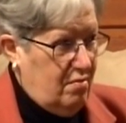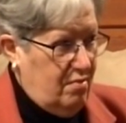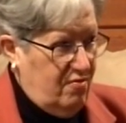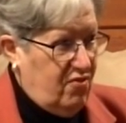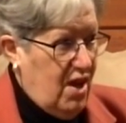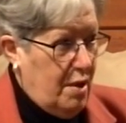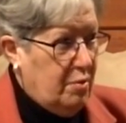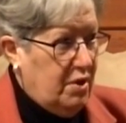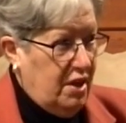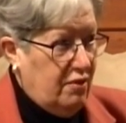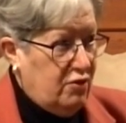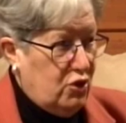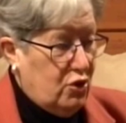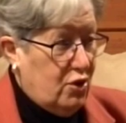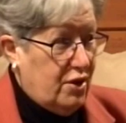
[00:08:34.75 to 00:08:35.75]
Family of
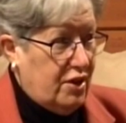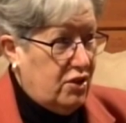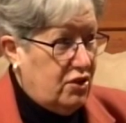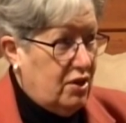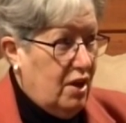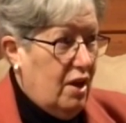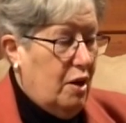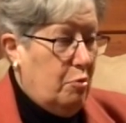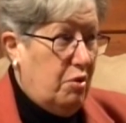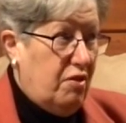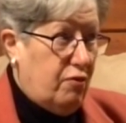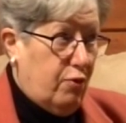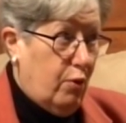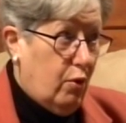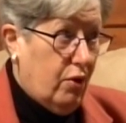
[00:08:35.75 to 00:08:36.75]
Choice
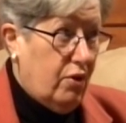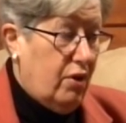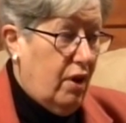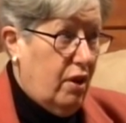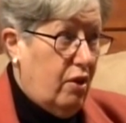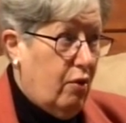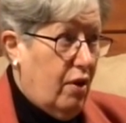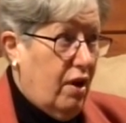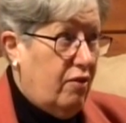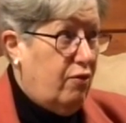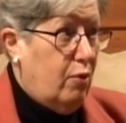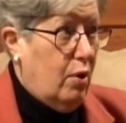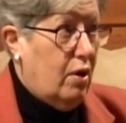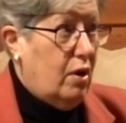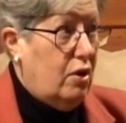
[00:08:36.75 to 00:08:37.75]
before another F
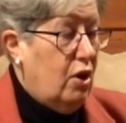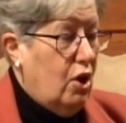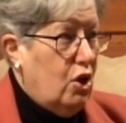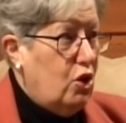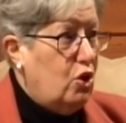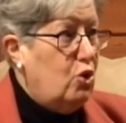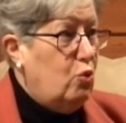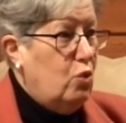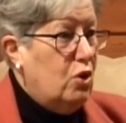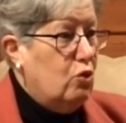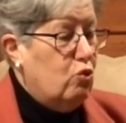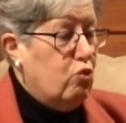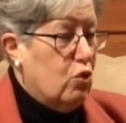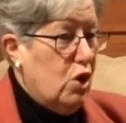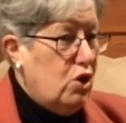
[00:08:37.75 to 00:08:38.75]
word, you will
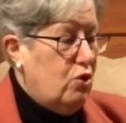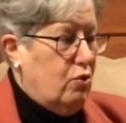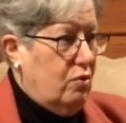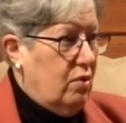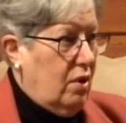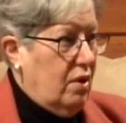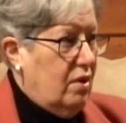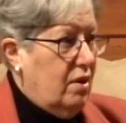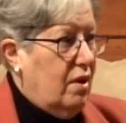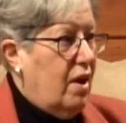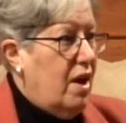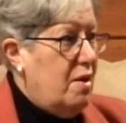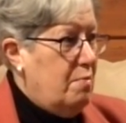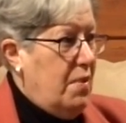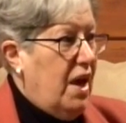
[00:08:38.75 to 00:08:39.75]
ruin
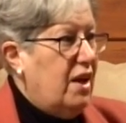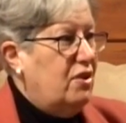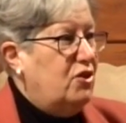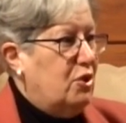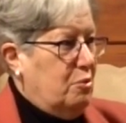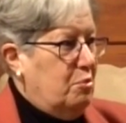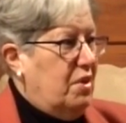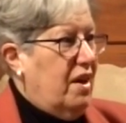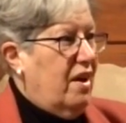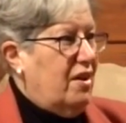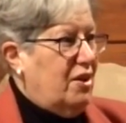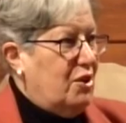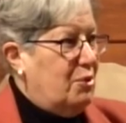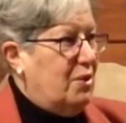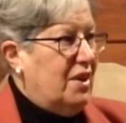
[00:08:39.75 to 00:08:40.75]
a major
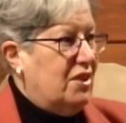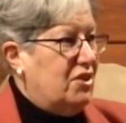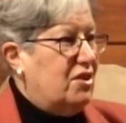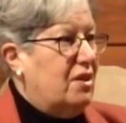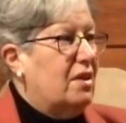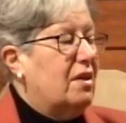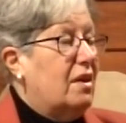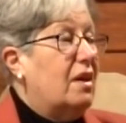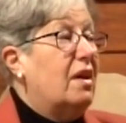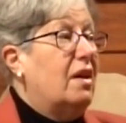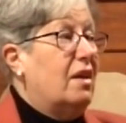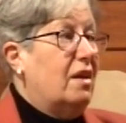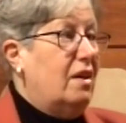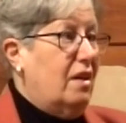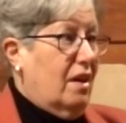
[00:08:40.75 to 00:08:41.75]
plot twist
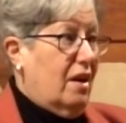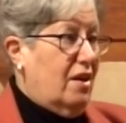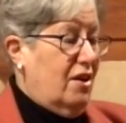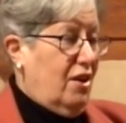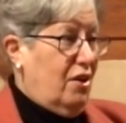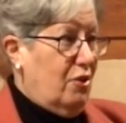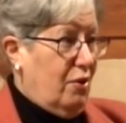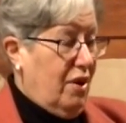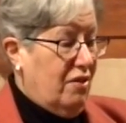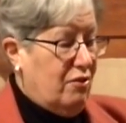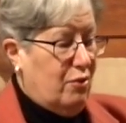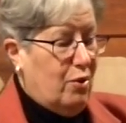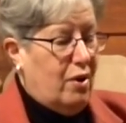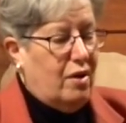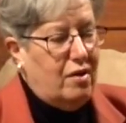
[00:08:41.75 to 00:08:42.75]
in another F
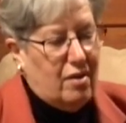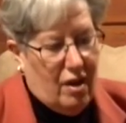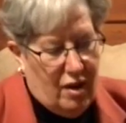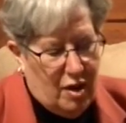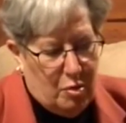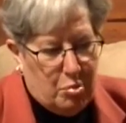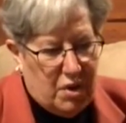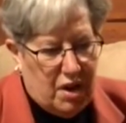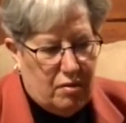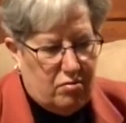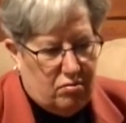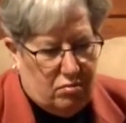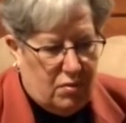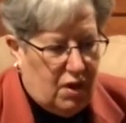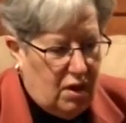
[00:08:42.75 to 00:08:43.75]
word. Yeah. But
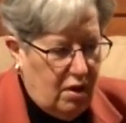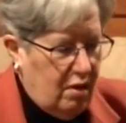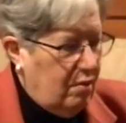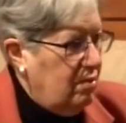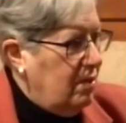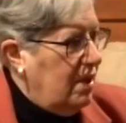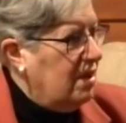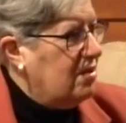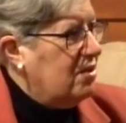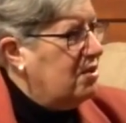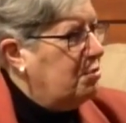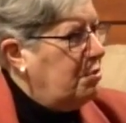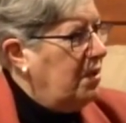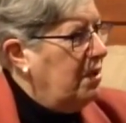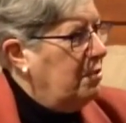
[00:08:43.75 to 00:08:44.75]
you know that's so
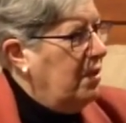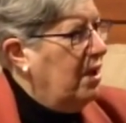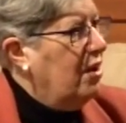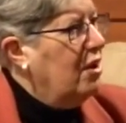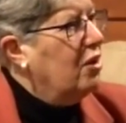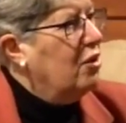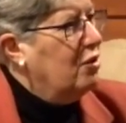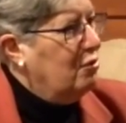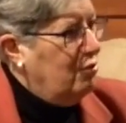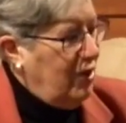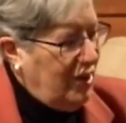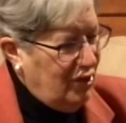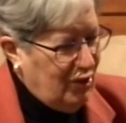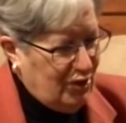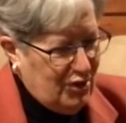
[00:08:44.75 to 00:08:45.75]
read it in order if
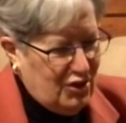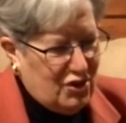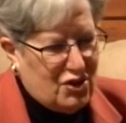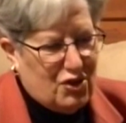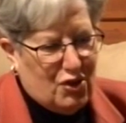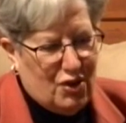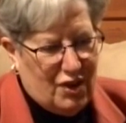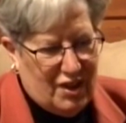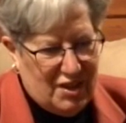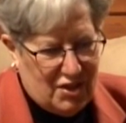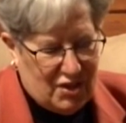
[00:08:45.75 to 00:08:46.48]
reader's read choice